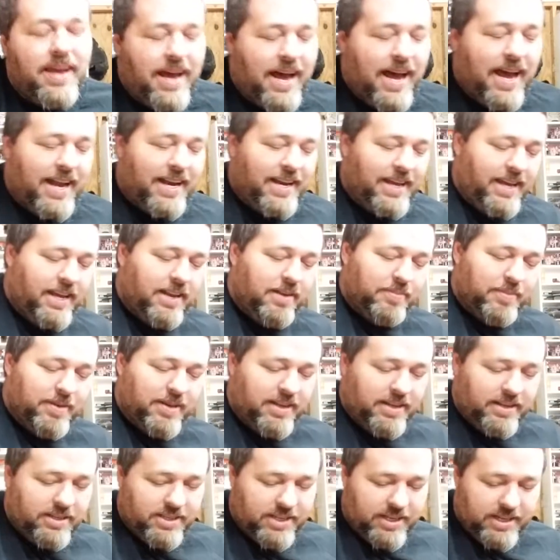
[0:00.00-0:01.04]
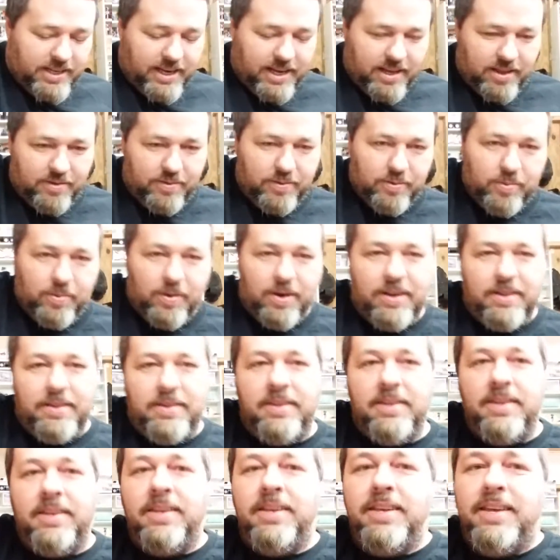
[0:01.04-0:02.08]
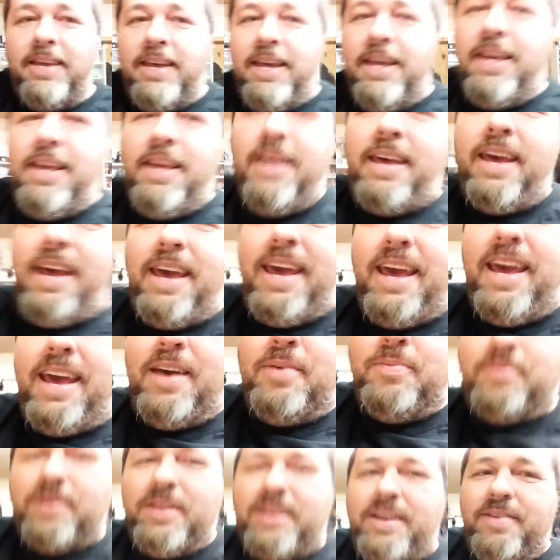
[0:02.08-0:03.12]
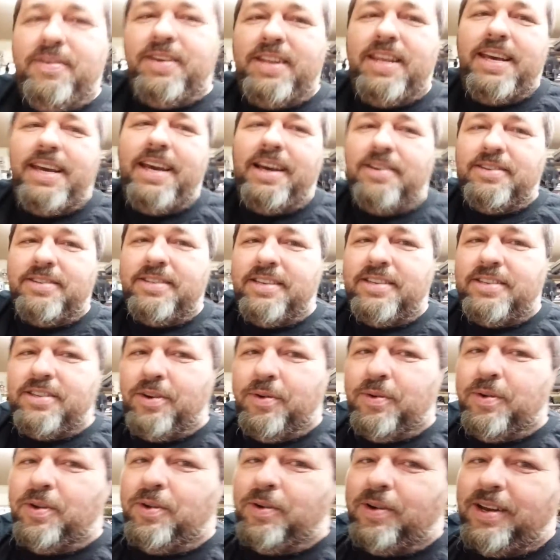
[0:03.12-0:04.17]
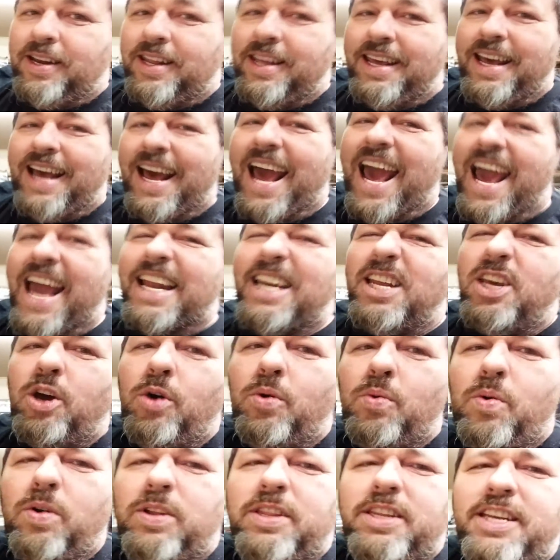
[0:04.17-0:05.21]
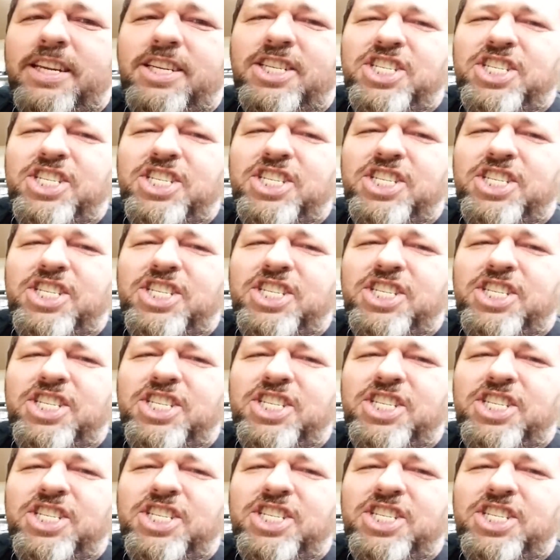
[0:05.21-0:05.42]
I had to get them an engine together for one. And with everything else that's going on, I had to go one that